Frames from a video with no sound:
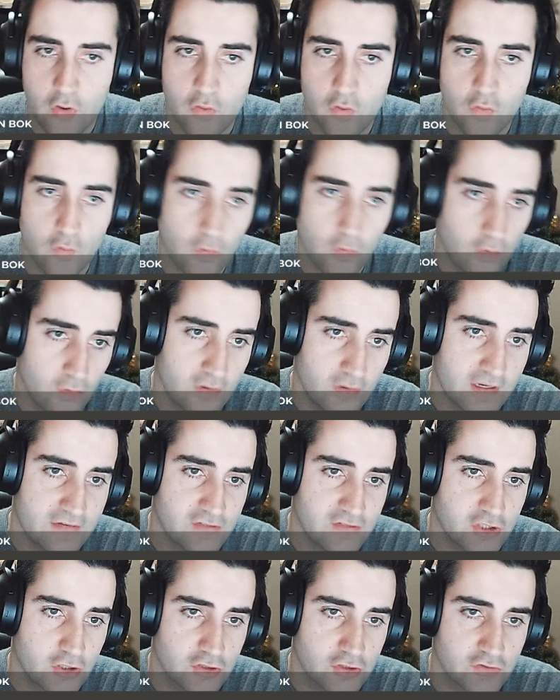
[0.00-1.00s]
or if
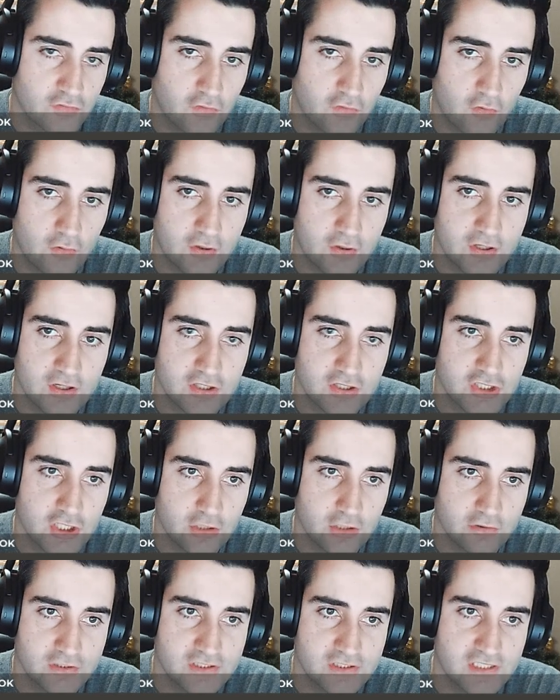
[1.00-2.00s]
she goes forward, she
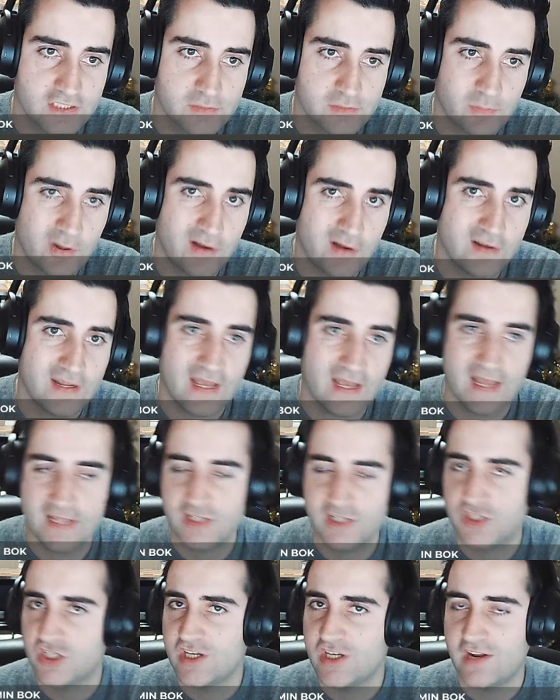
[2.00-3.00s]
loses this pawn, and
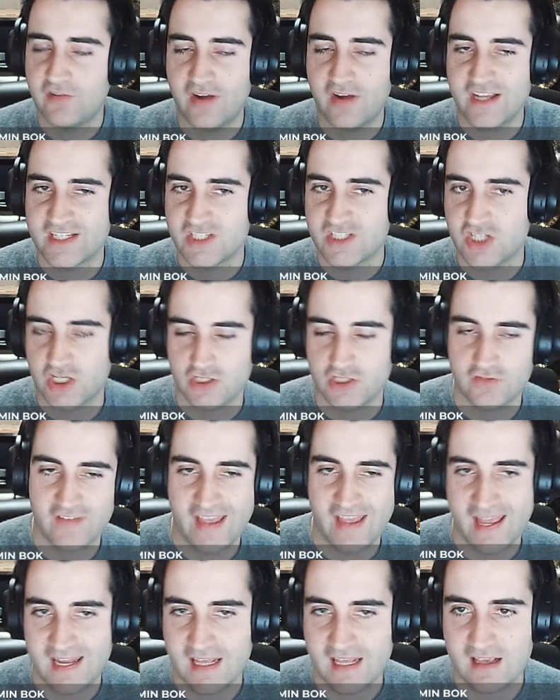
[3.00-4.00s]
she never has a chance of
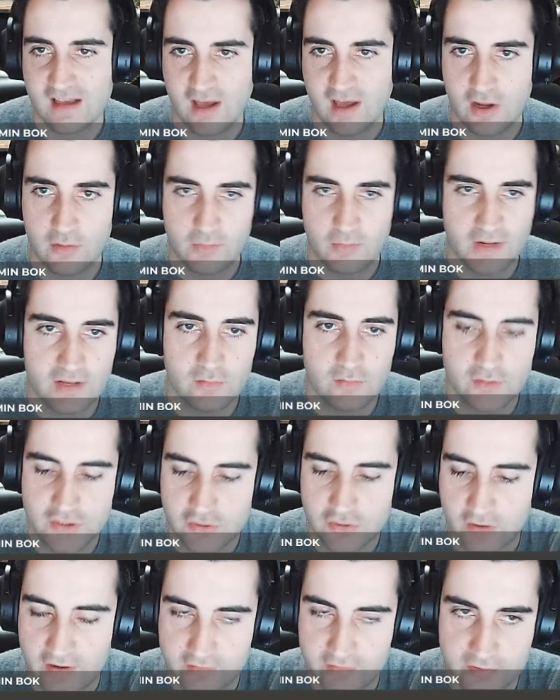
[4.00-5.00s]
any counterplay
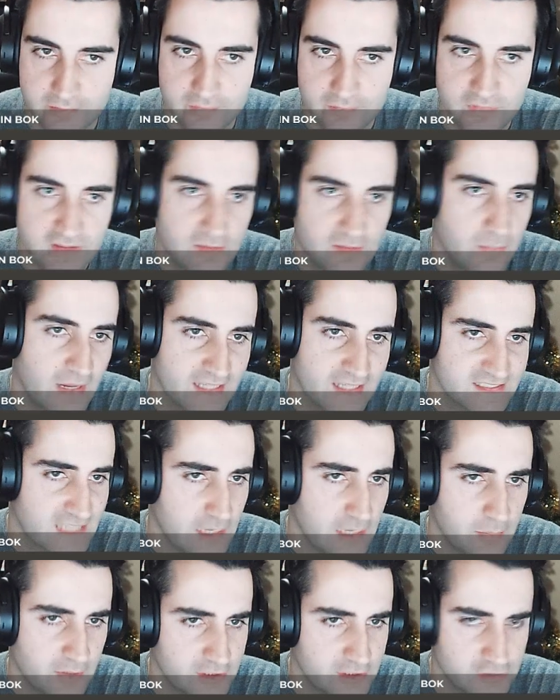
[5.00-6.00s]
whatsoever. The black's
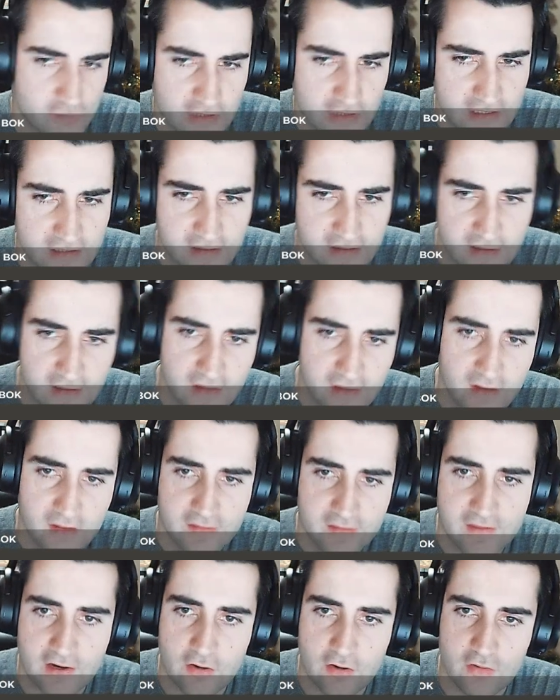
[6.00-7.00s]
a-pawn is really
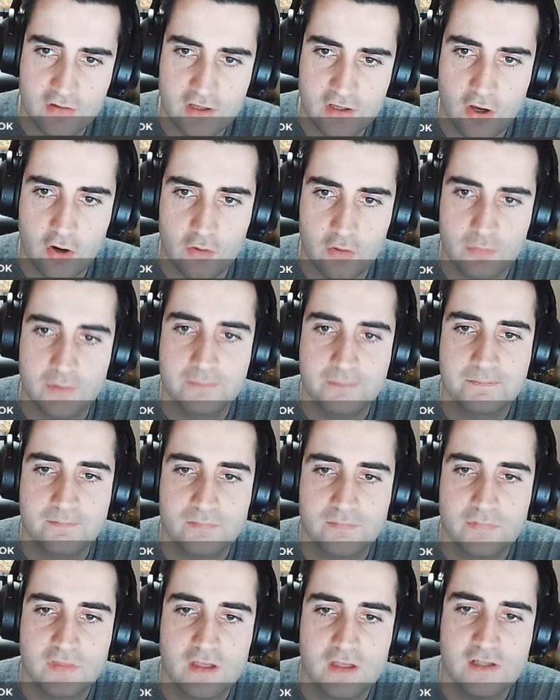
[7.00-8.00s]
their only hope.
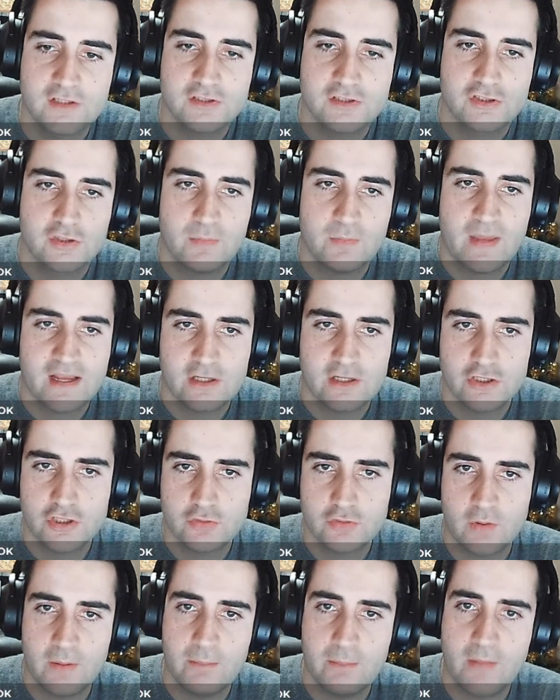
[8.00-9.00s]
So M3GAN just
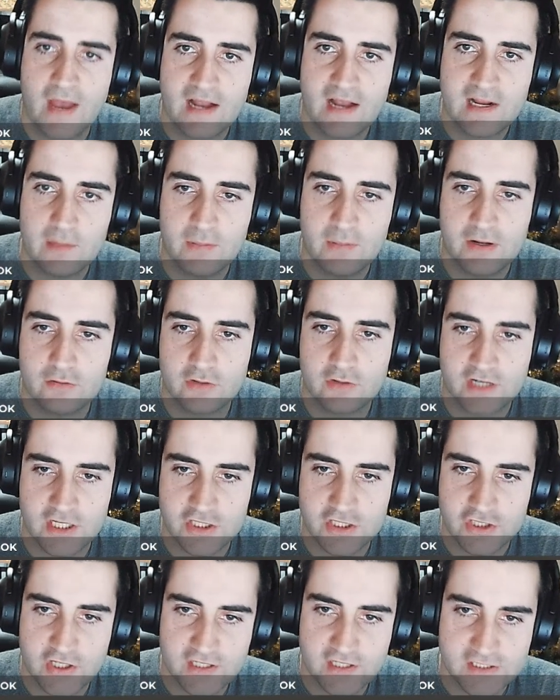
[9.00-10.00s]
went back, I played rook
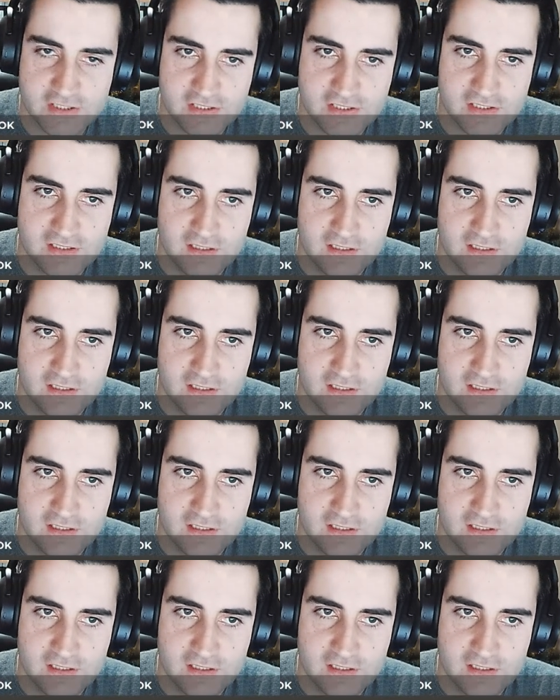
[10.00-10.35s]
h6,